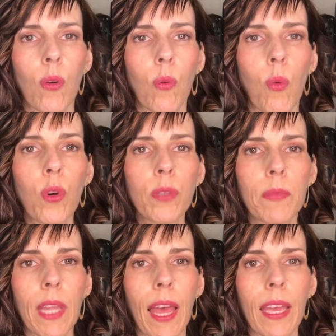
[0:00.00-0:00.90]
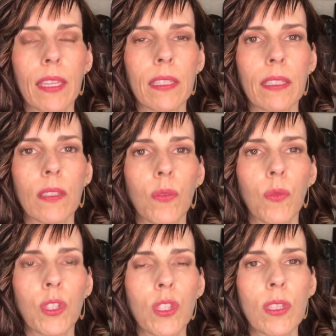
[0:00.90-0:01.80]
warm light,
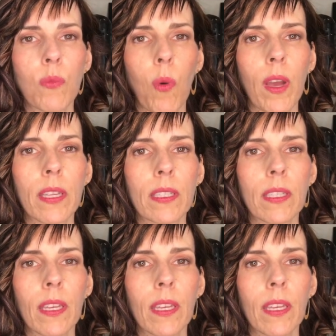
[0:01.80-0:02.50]
which is what